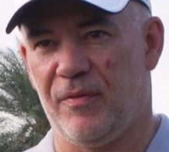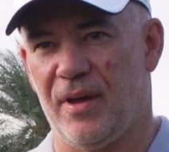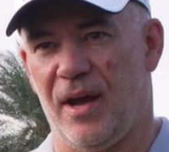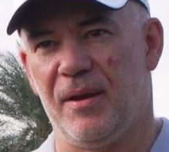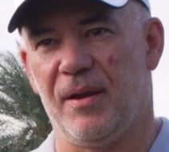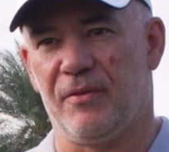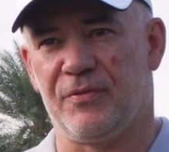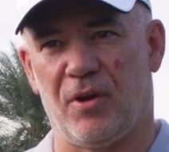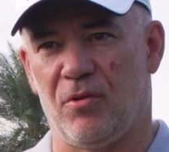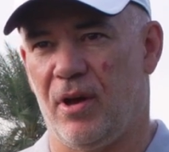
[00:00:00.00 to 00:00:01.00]
we've done this
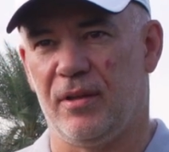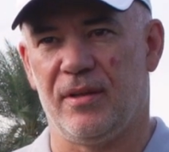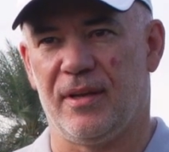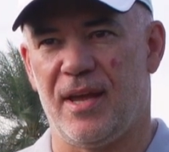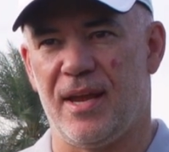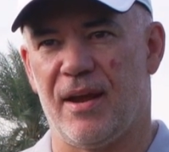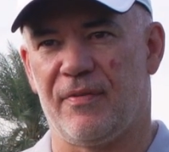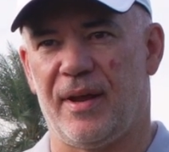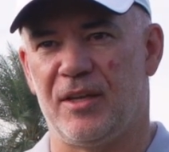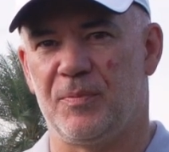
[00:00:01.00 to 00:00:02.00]
follow on to the King
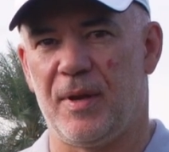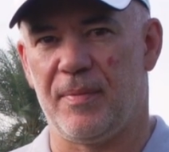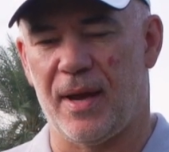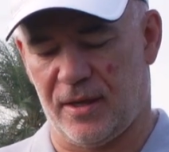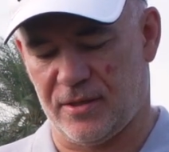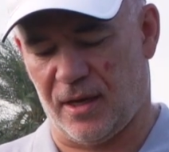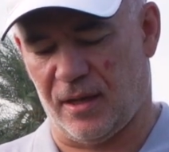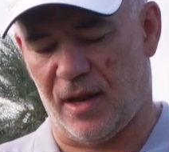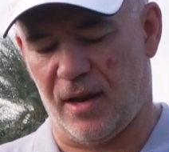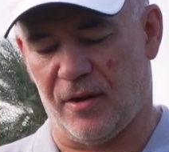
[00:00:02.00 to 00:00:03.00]
F9 Speedback. It's got a
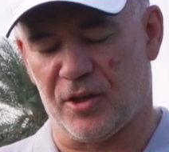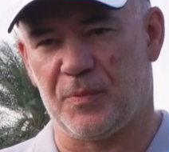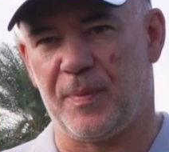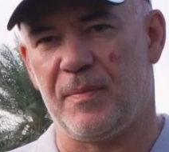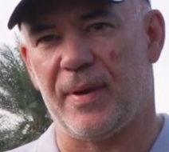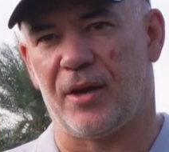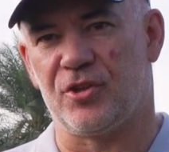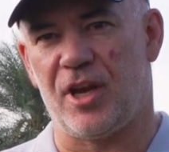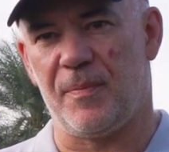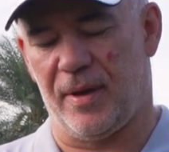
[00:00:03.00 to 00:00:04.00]
lot of our Speedback
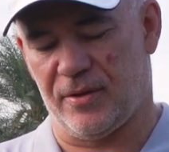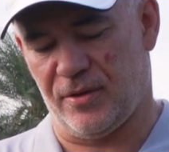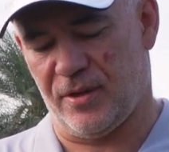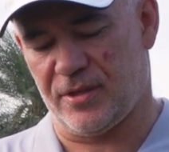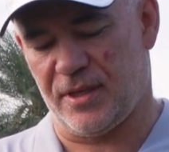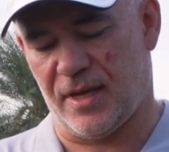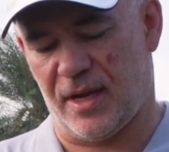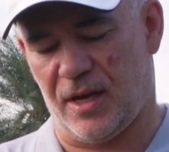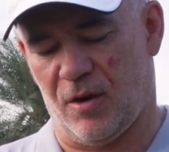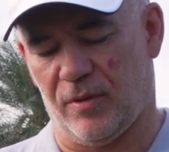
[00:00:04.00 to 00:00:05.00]
shaping. So you can see
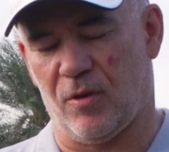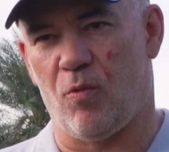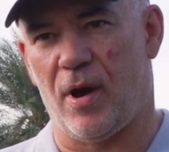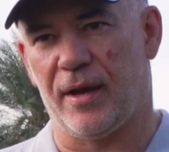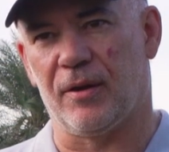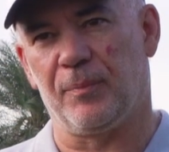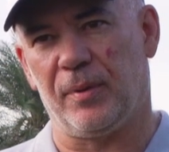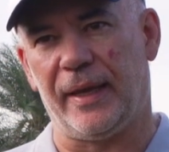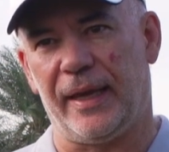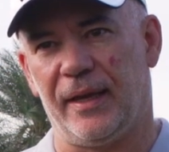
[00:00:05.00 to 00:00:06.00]
that here with a wider
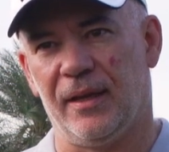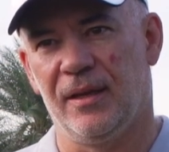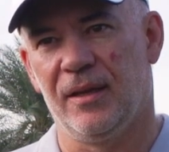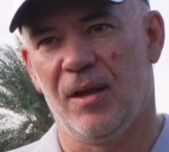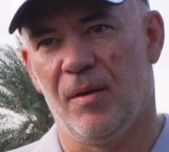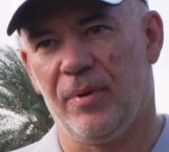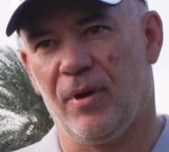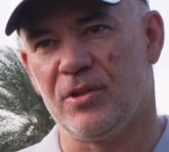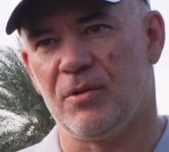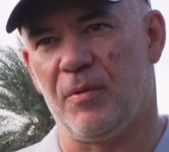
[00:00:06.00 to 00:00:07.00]
blade, but
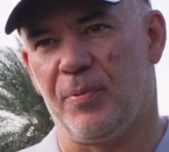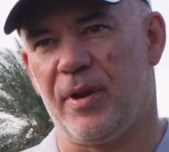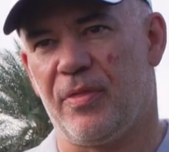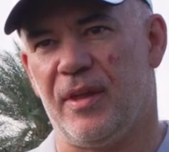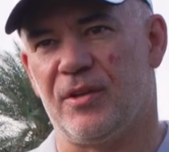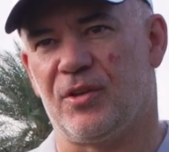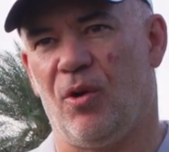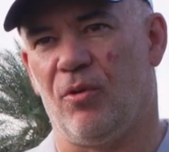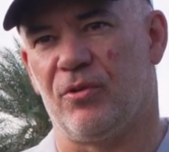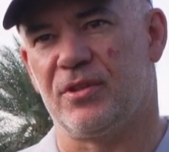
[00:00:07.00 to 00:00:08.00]
also a pretty thin
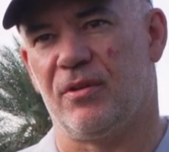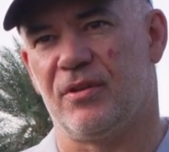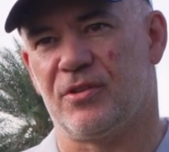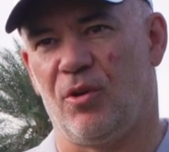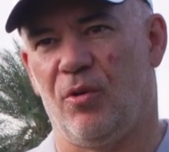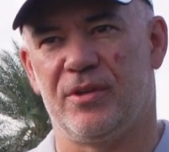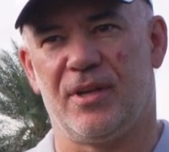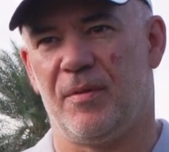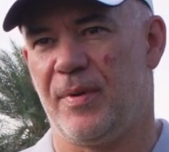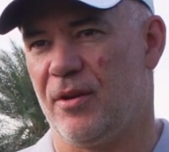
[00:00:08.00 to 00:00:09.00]
sole. So the sole is
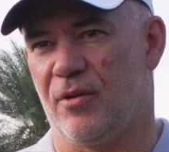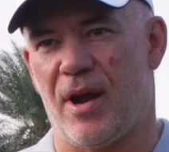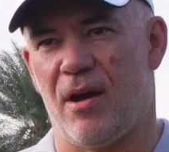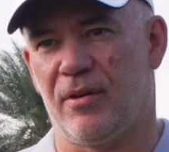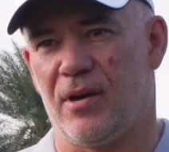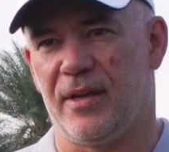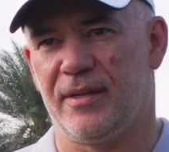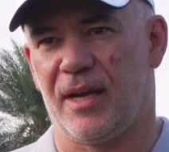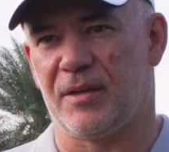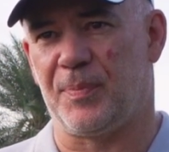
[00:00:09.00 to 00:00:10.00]
gonna be your ground contact